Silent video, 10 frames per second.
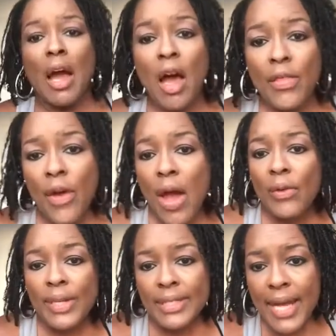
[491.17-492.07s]
although I
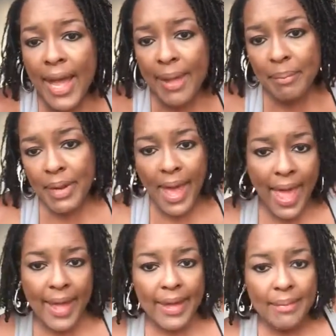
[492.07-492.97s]
only dye it
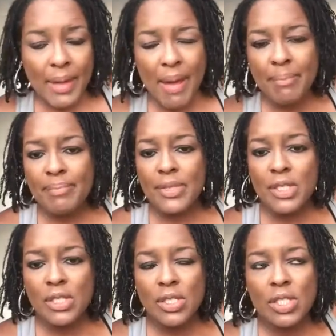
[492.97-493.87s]
black, I'm, I'm
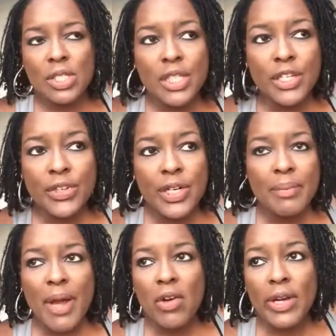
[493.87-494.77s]
just leery
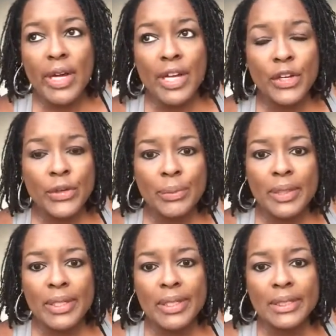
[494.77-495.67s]
about color
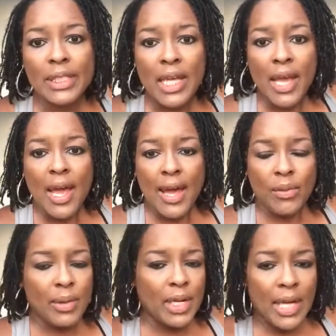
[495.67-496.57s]
because I
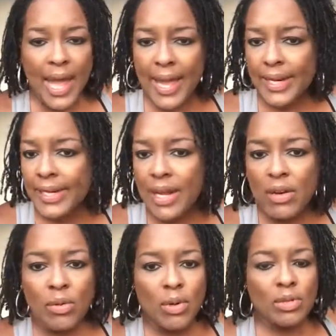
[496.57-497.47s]
don't want to lighten it. I
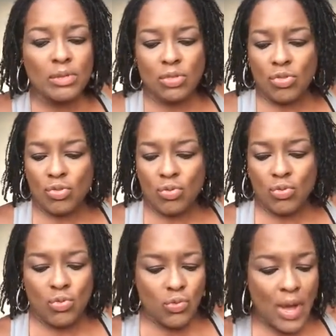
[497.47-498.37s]
don't want
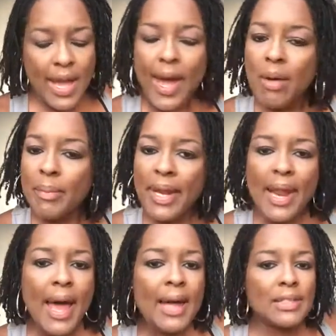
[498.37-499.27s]
to dry out my
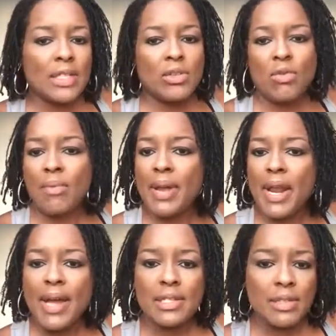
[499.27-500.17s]
locks. I don't want my
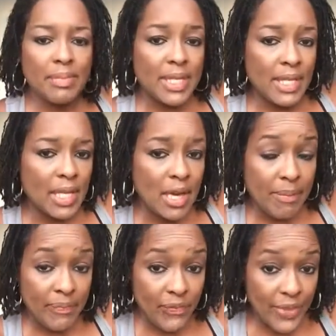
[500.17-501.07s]
locks to
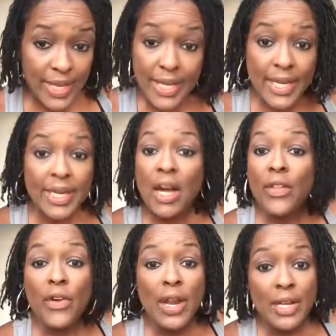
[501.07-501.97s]
become thin,
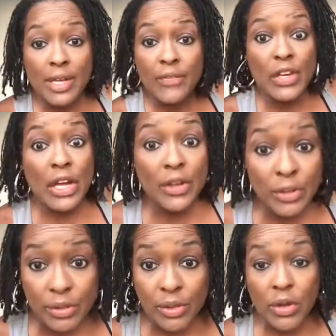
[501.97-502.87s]
although I love
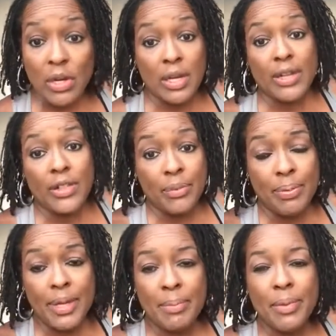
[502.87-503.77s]
color on other
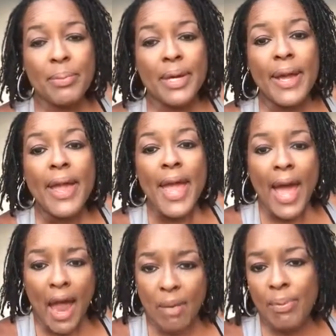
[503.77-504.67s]
people, but
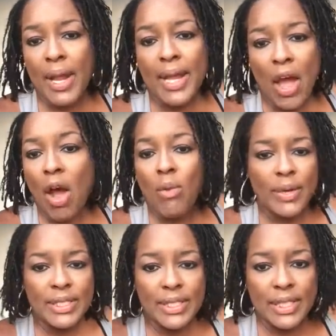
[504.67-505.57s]
I'll probably
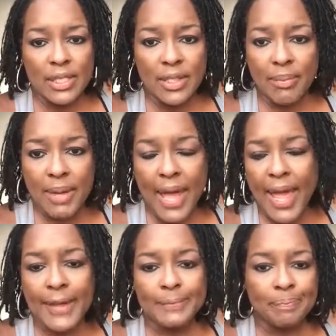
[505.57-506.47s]
always stick to the
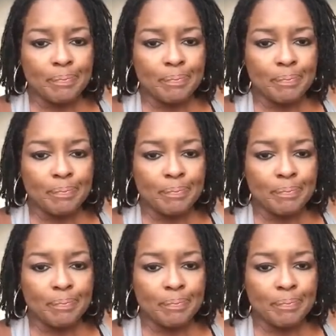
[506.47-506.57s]
black.